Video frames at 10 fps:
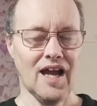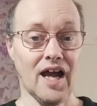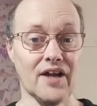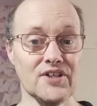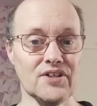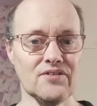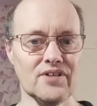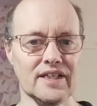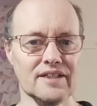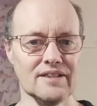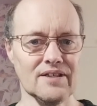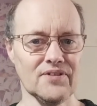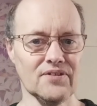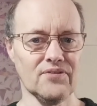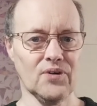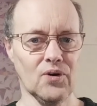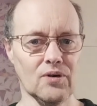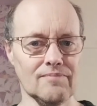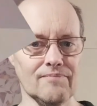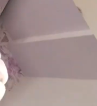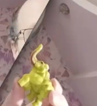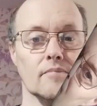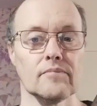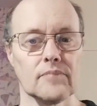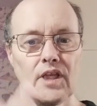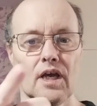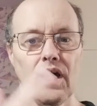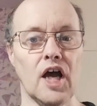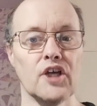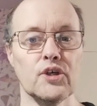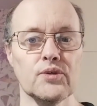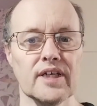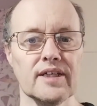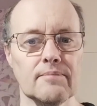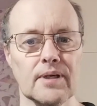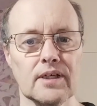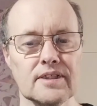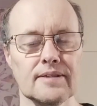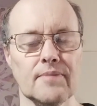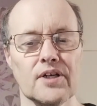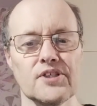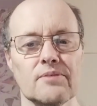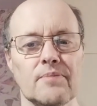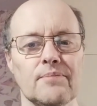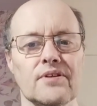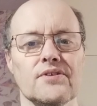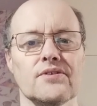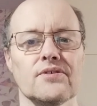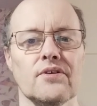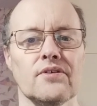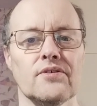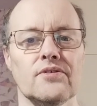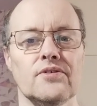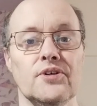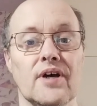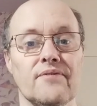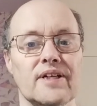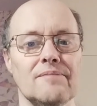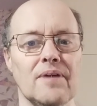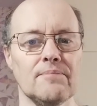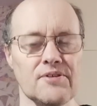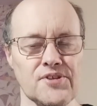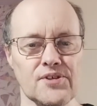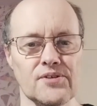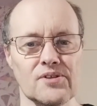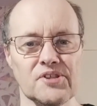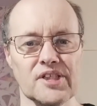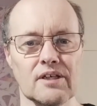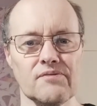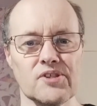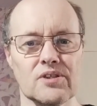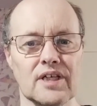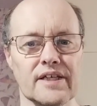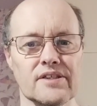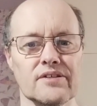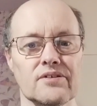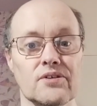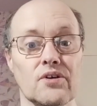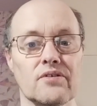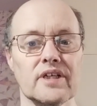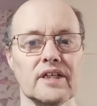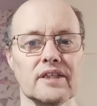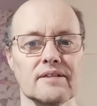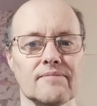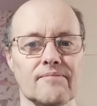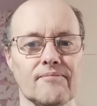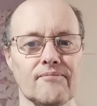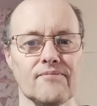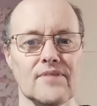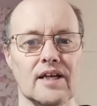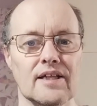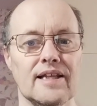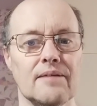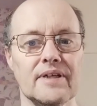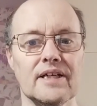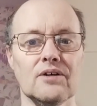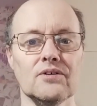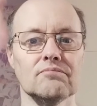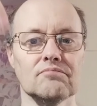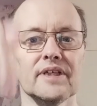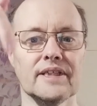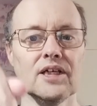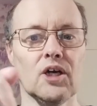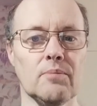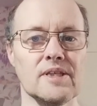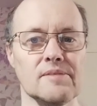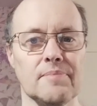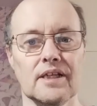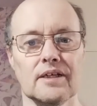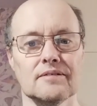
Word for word: I should read the four. Are you taking part in March the Mammoths? Do you have any mammoths on your shelves you'd like to read? Let me know in the comments below.